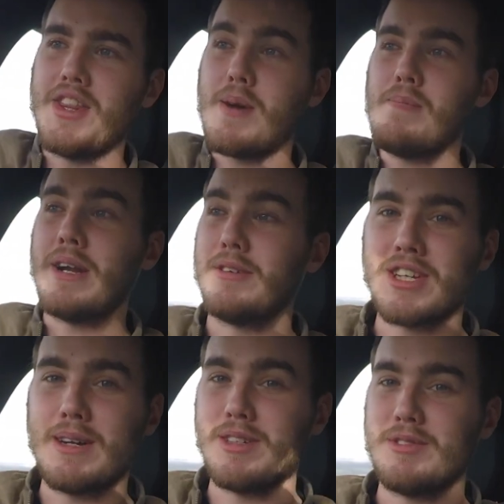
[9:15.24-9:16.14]
The amount of
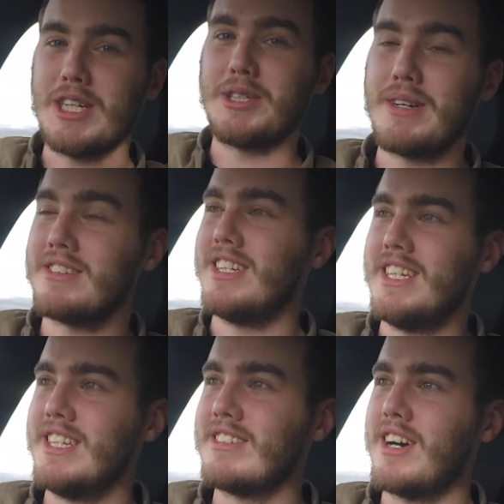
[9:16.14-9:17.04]
times I've changed my seat
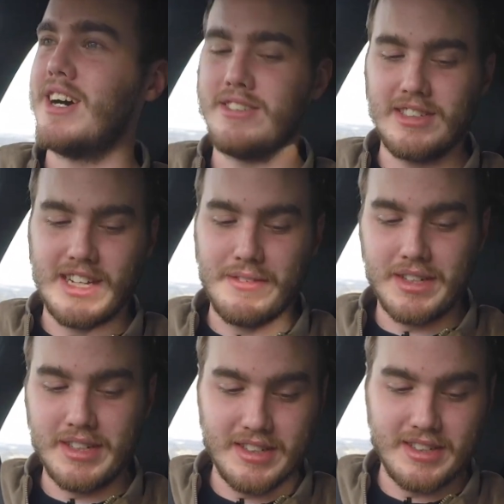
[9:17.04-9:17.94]
in this car since
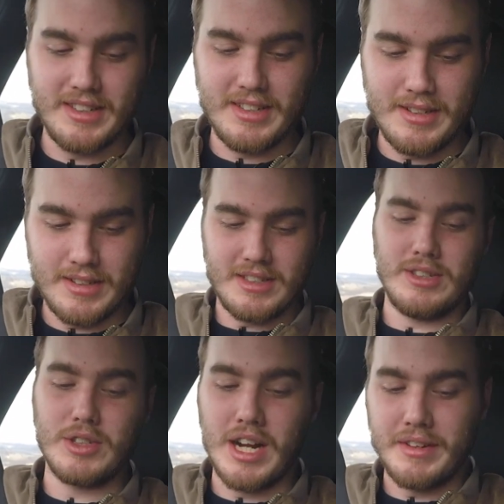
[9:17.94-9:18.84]

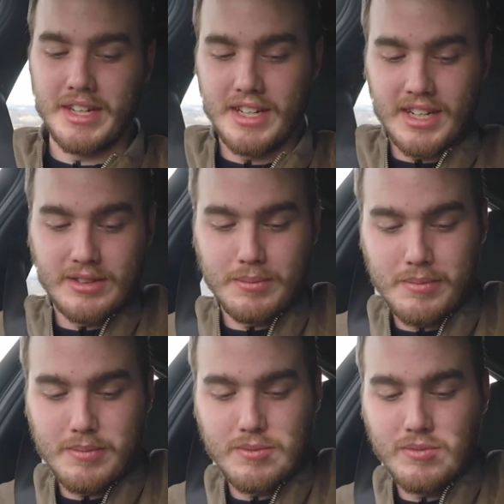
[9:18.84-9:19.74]
driving it is
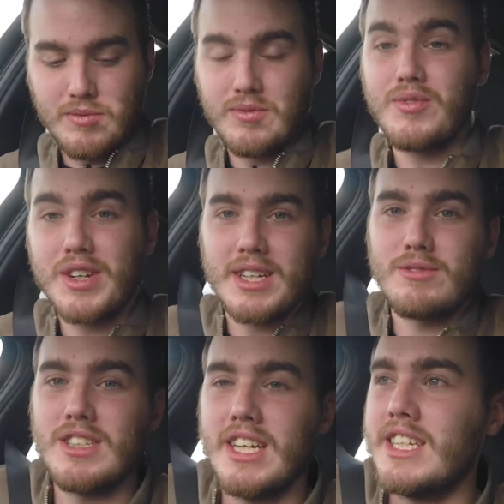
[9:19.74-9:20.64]

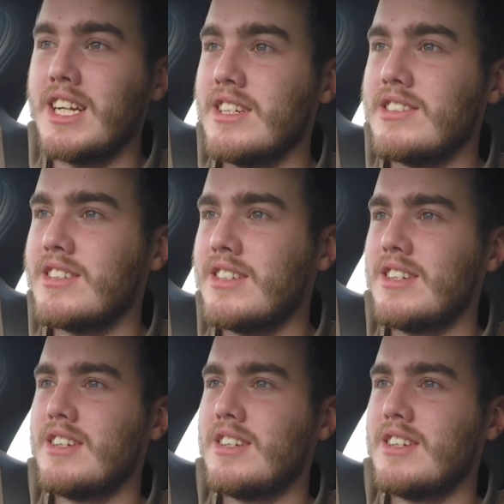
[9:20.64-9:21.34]
freaking ridiculous.